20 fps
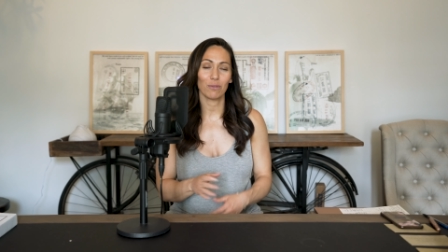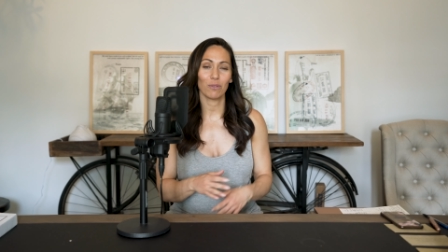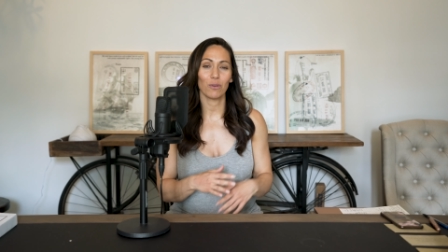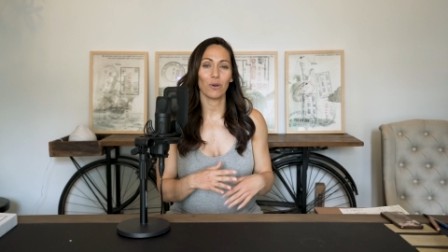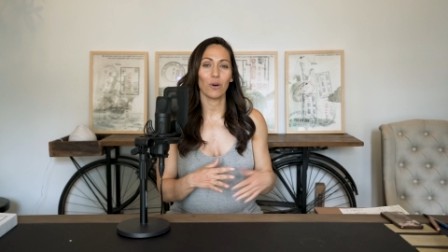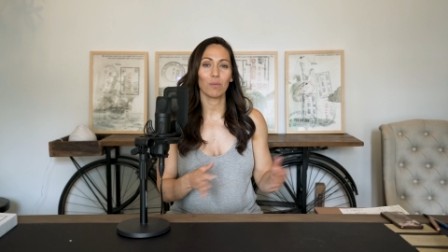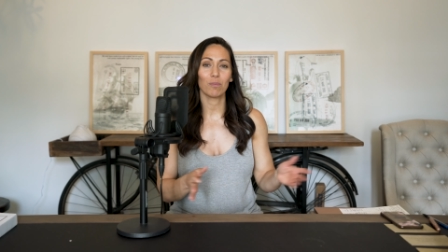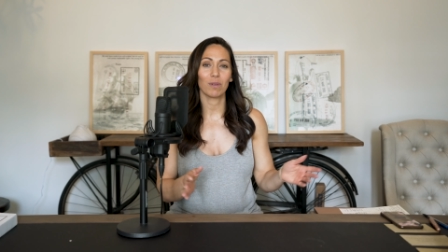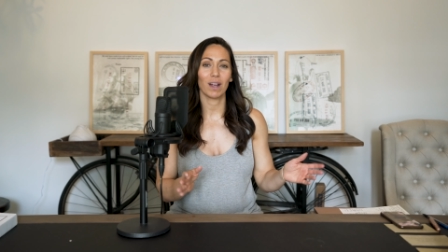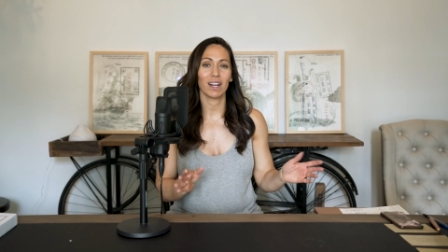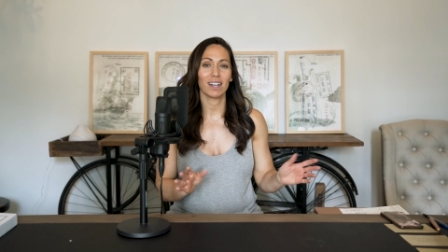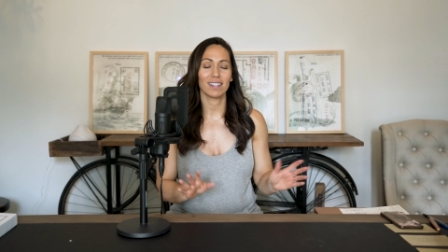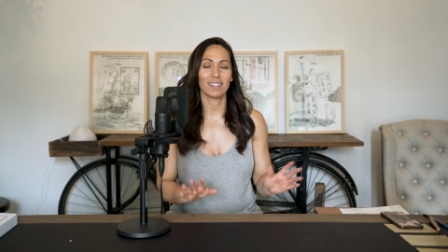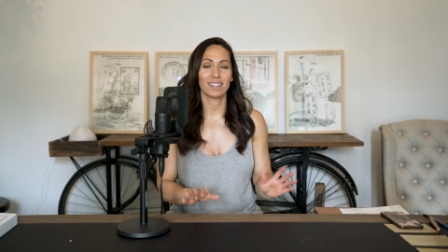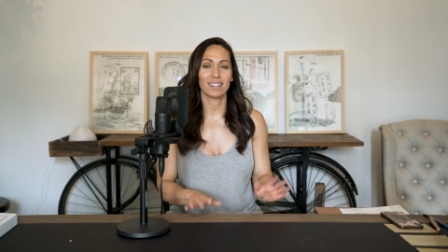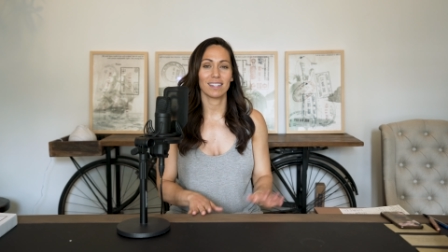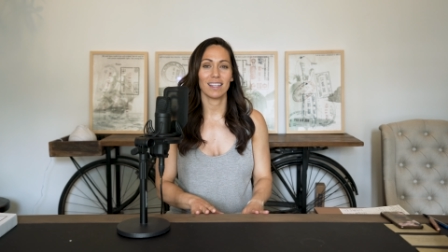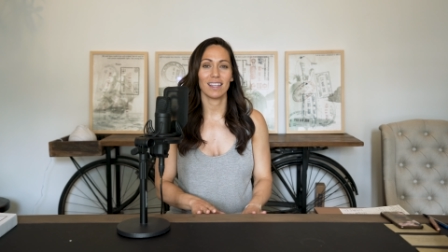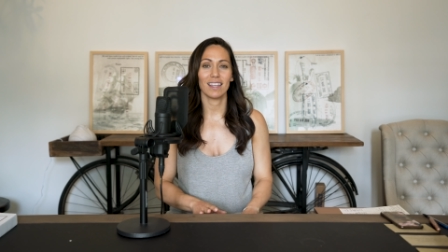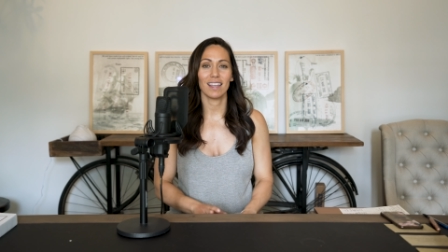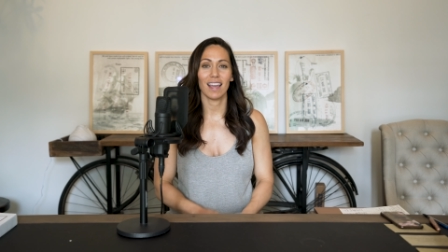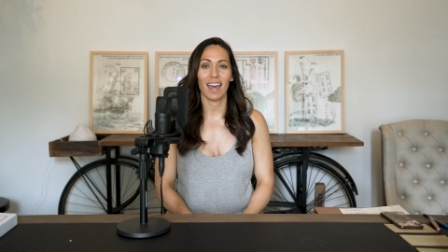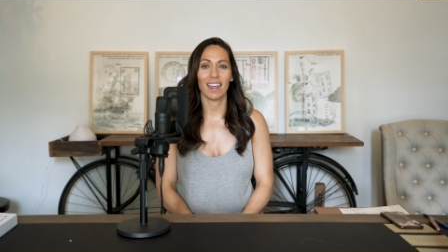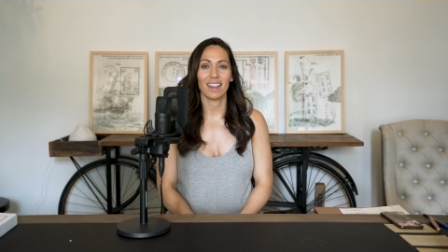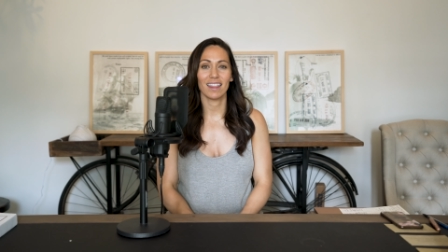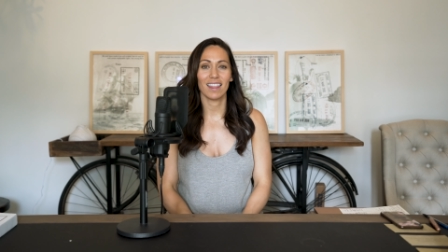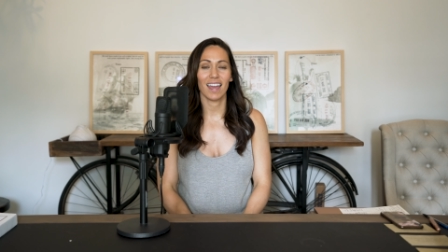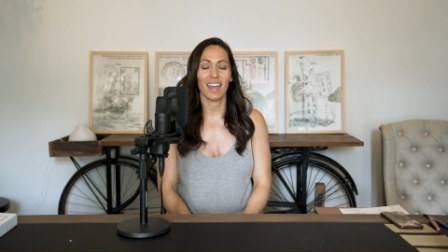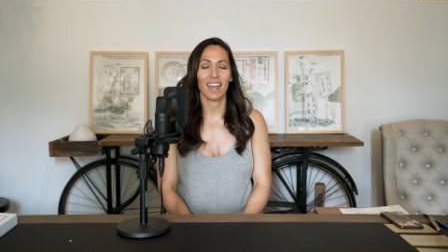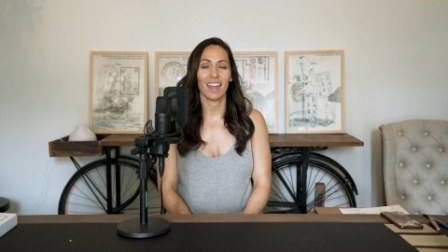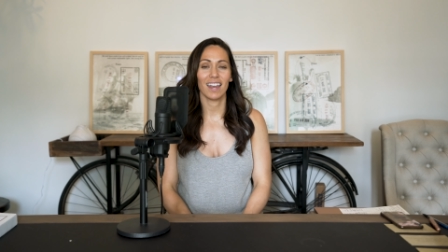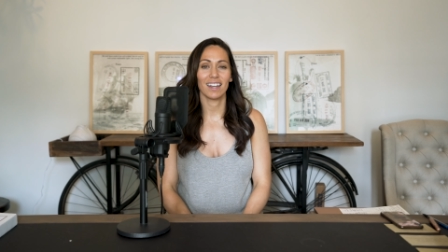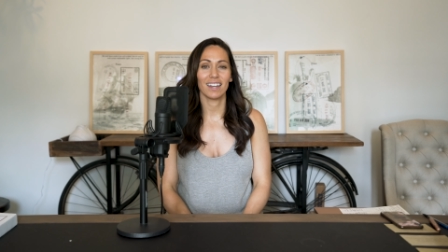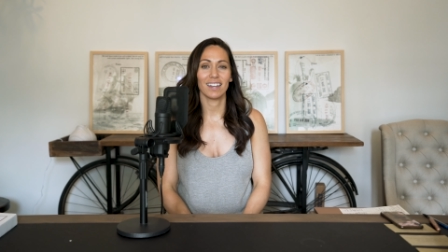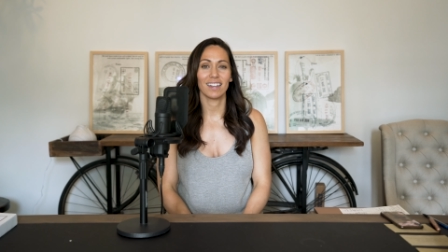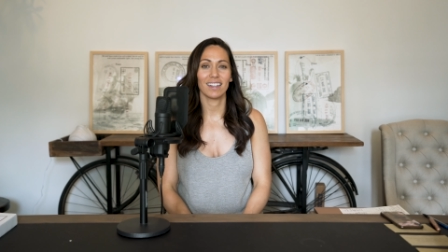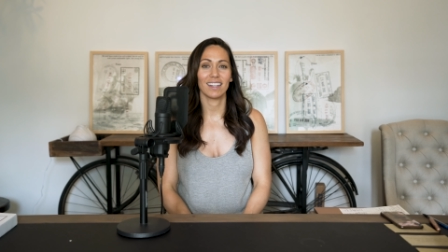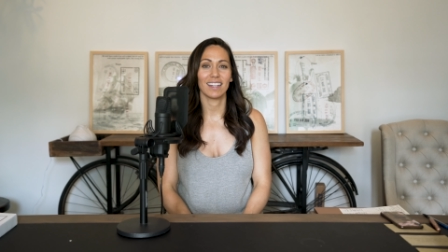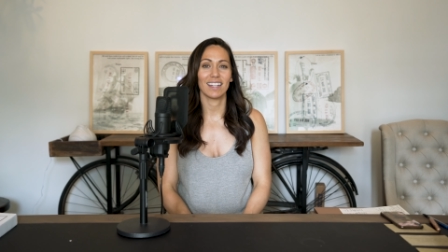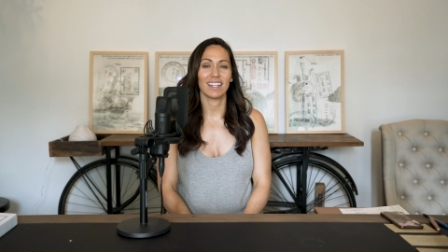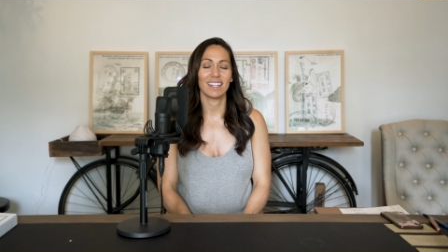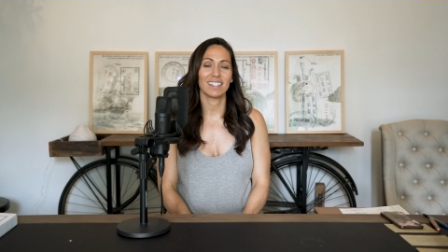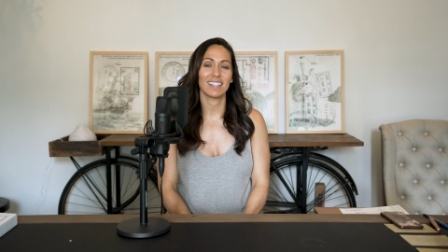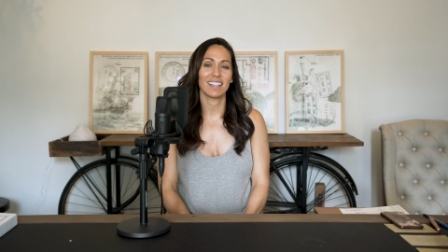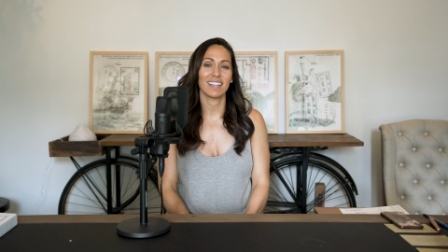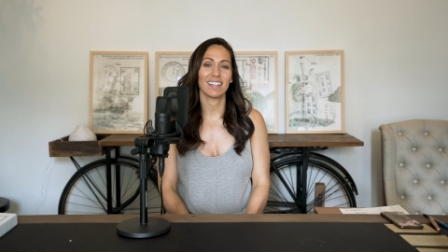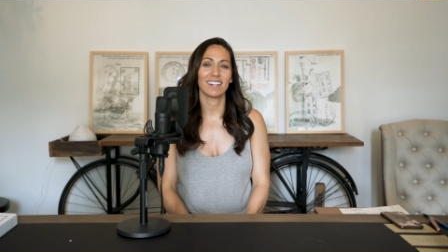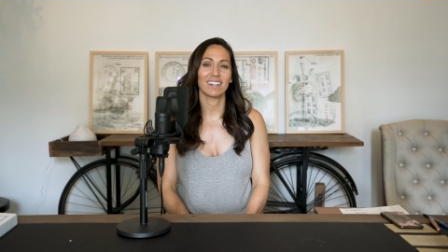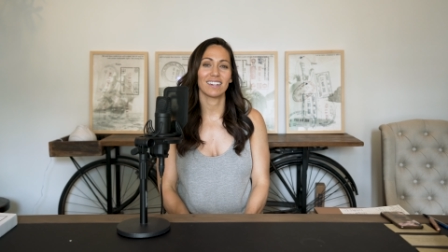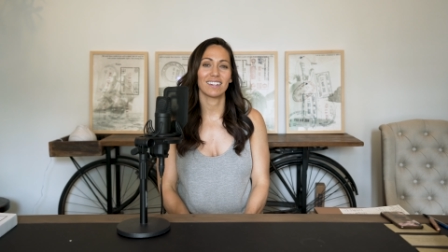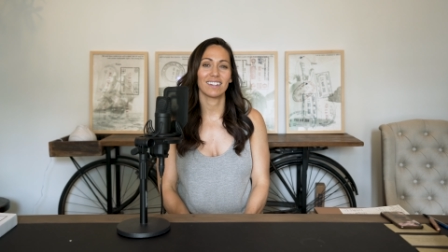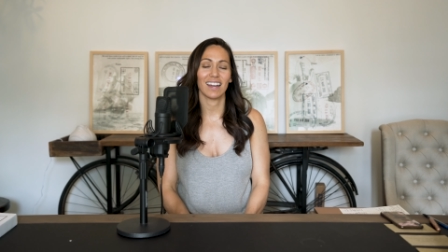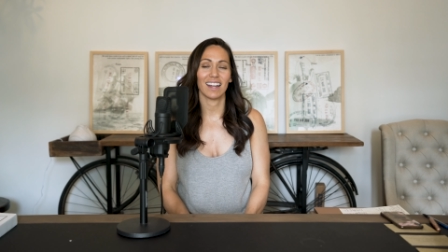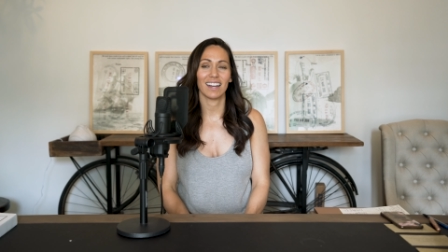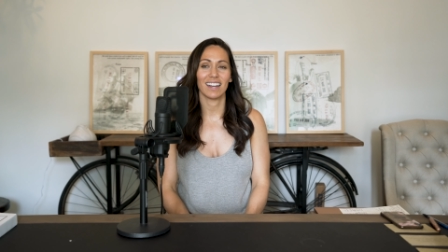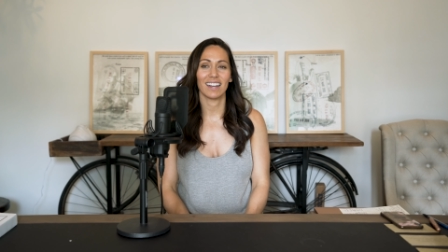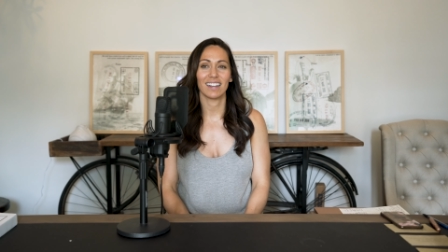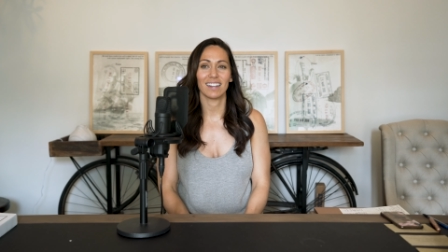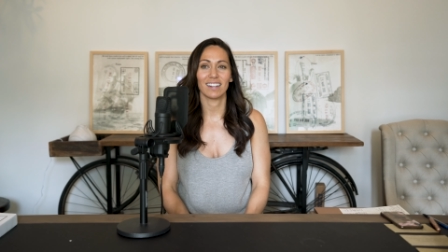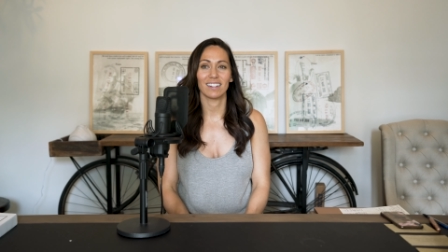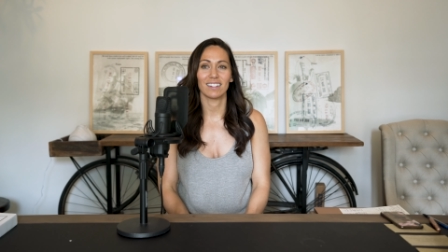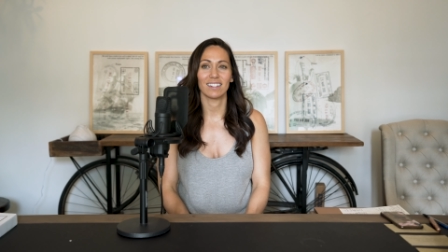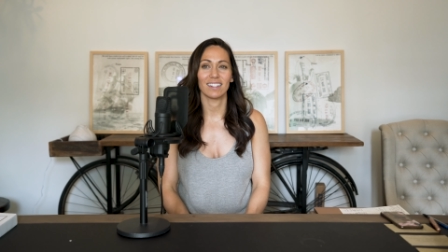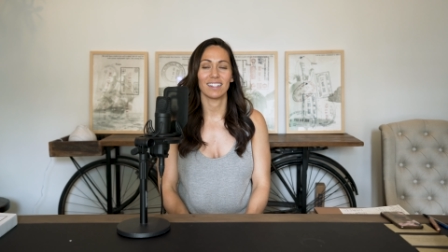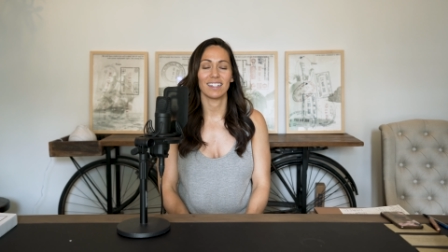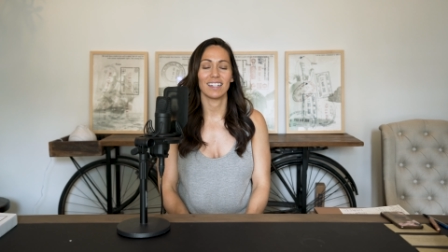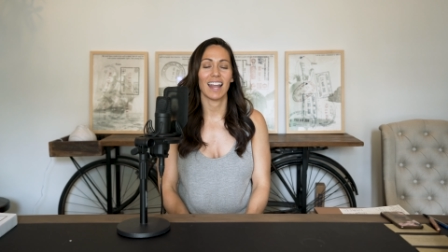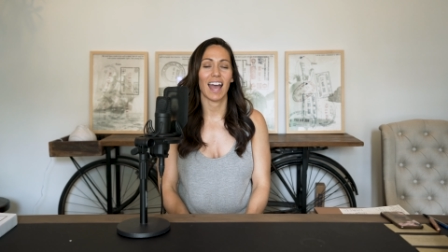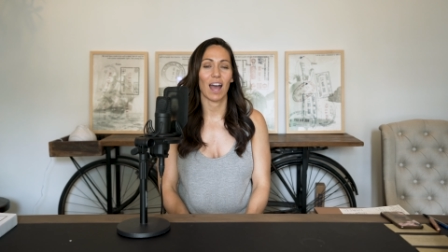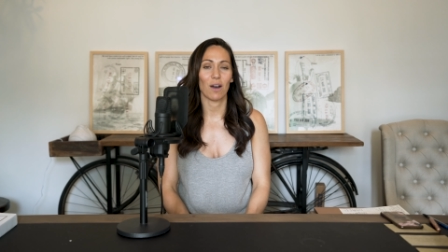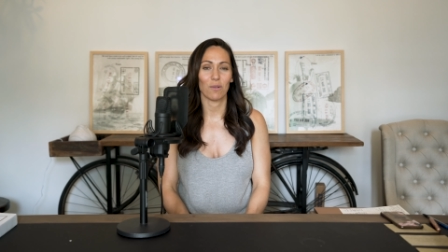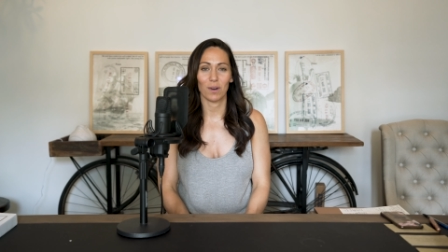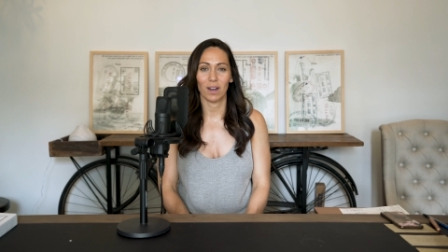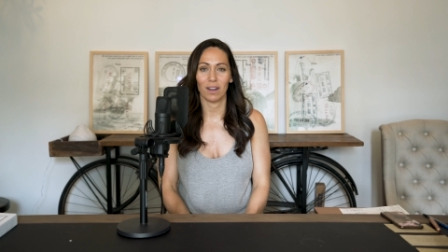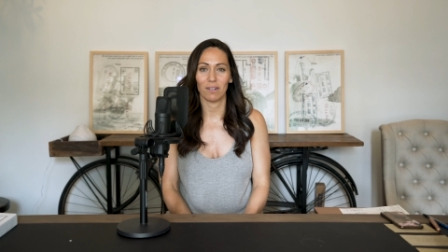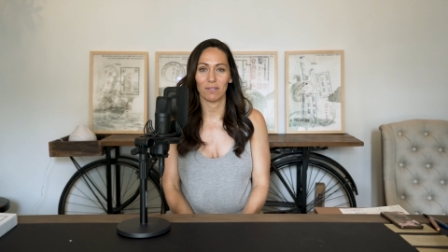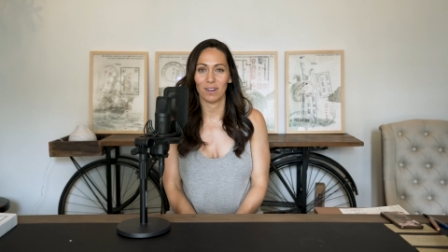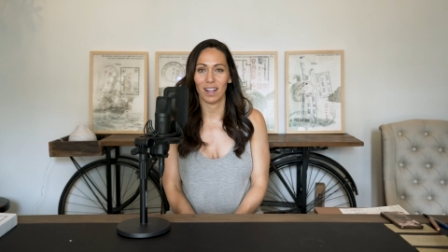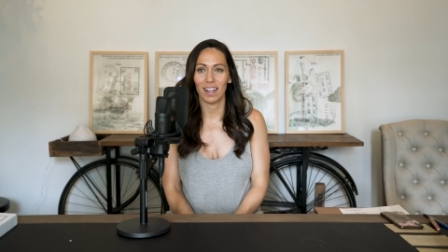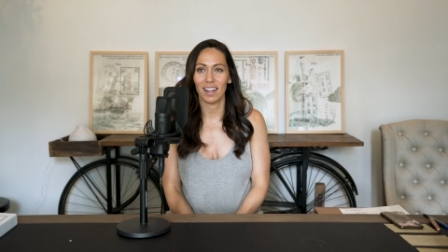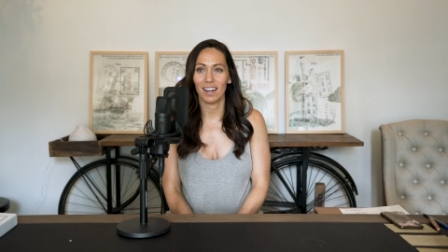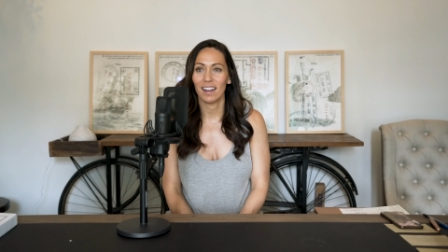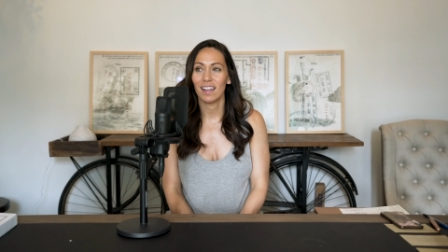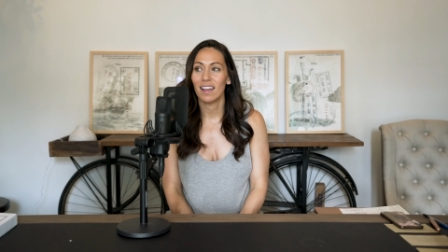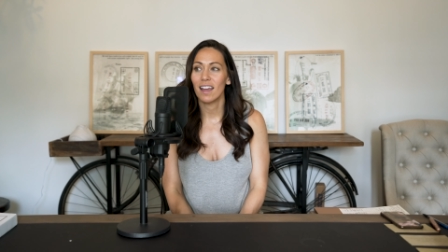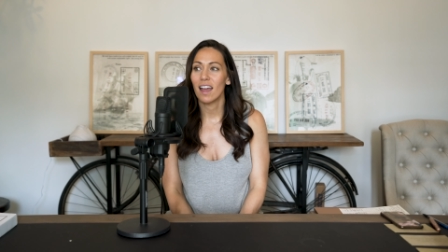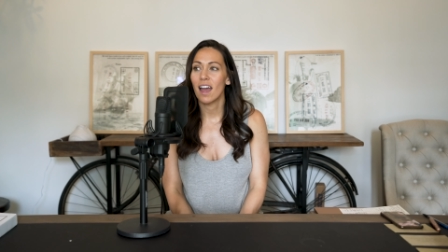the whole pregnancy and then he's here and now what, right?